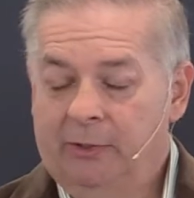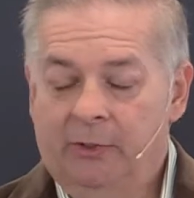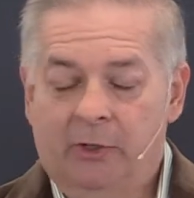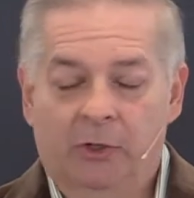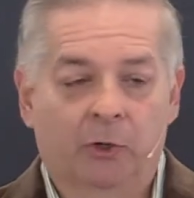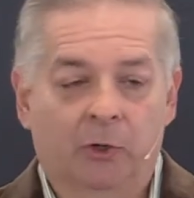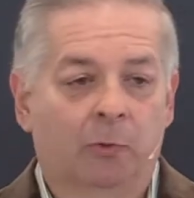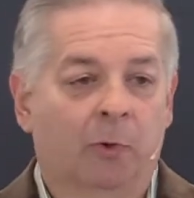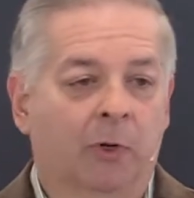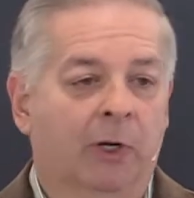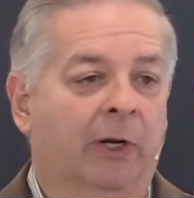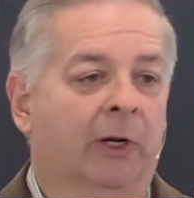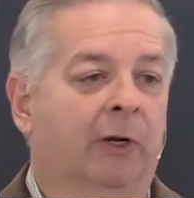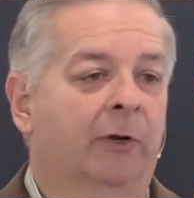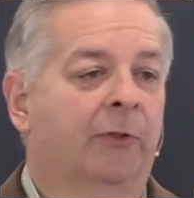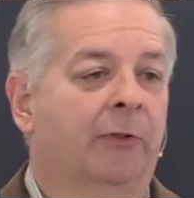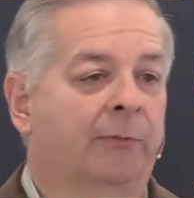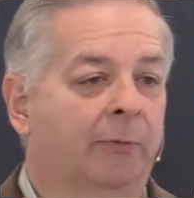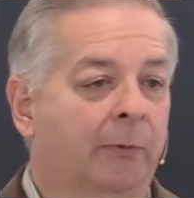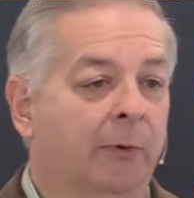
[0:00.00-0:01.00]
who
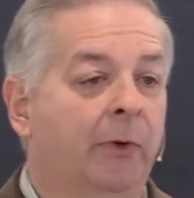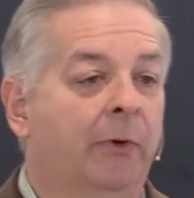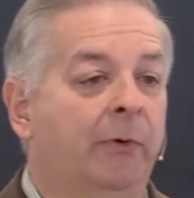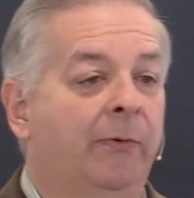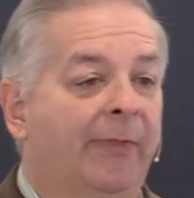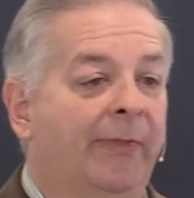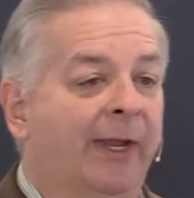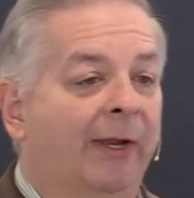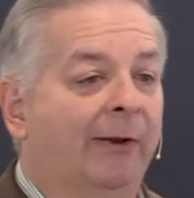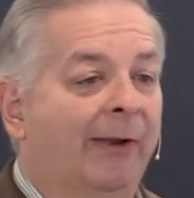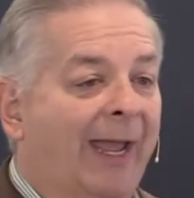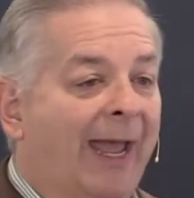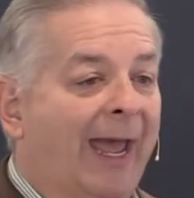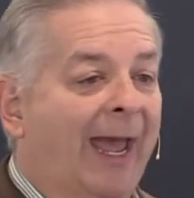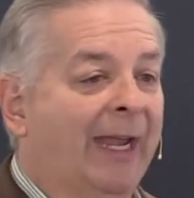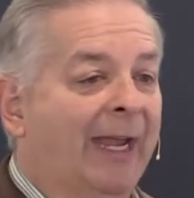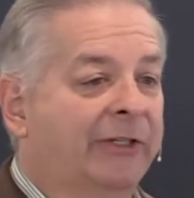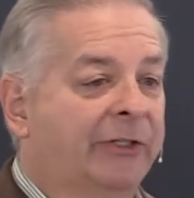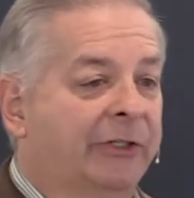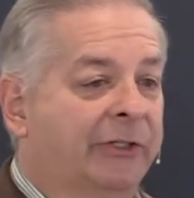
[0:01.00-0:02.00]
were, through their
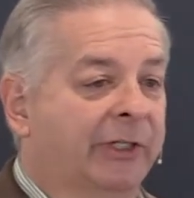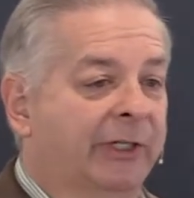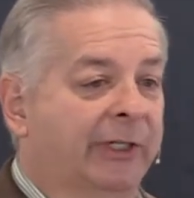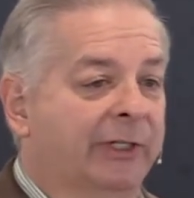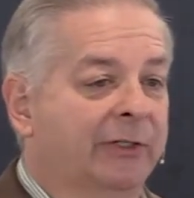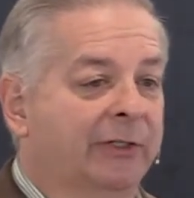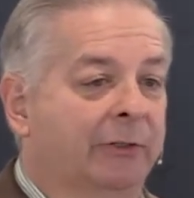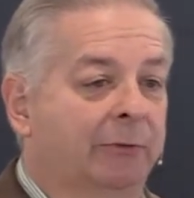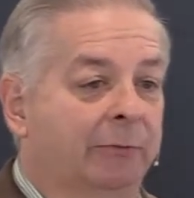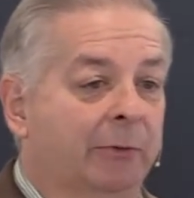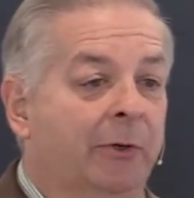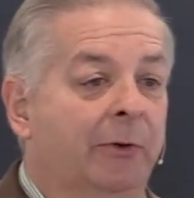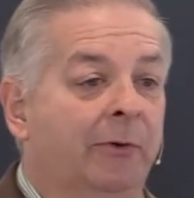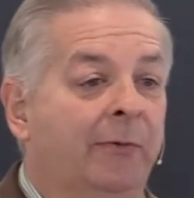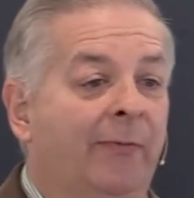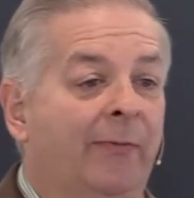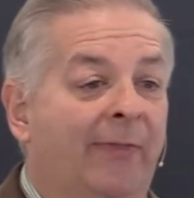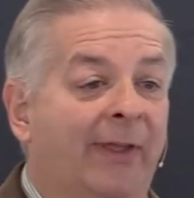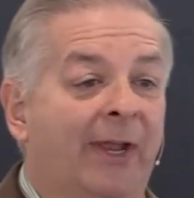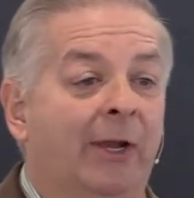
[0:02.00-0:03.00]
actions,
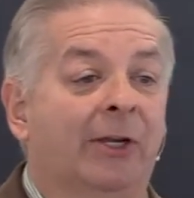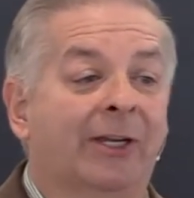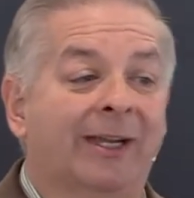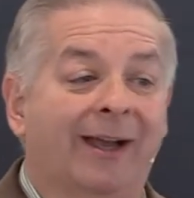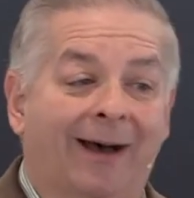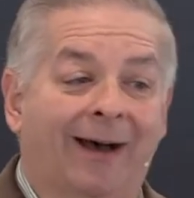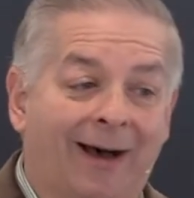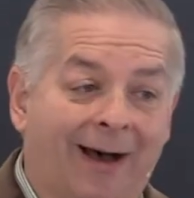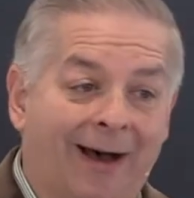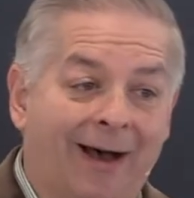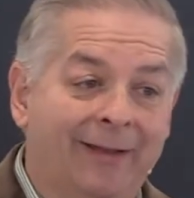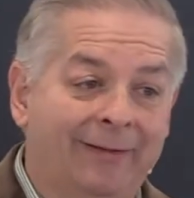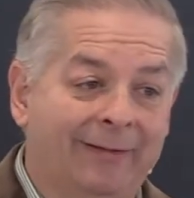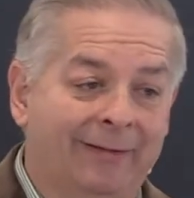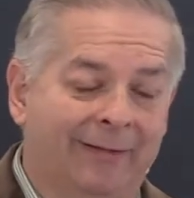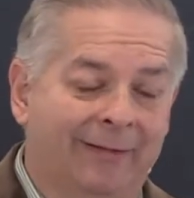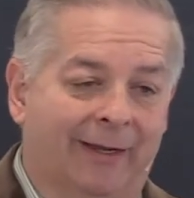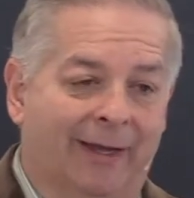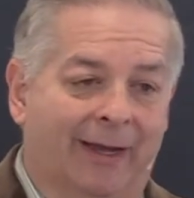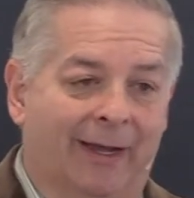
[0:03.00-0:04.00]
through their
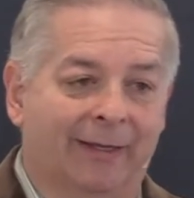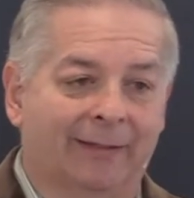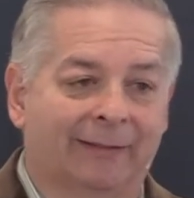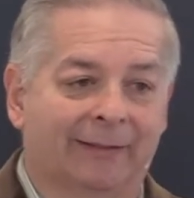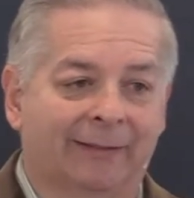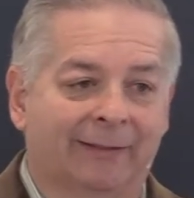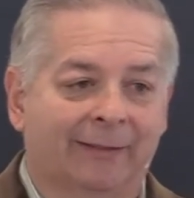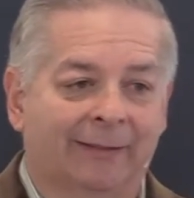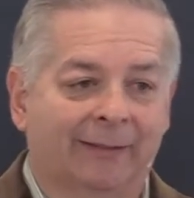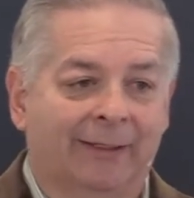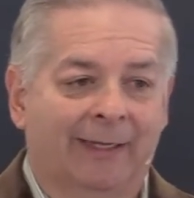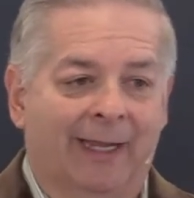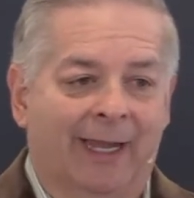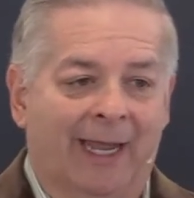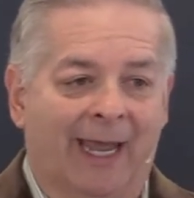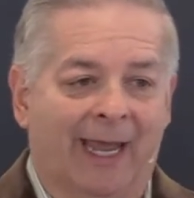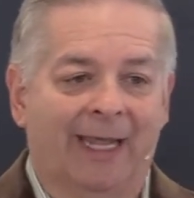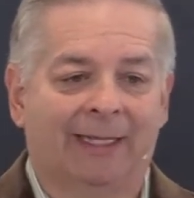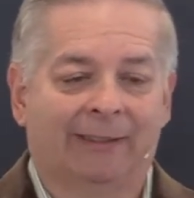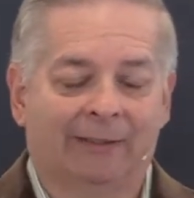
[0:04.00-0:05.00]
conduct
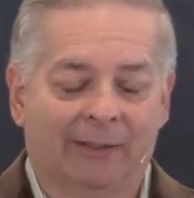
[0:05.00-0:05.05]
at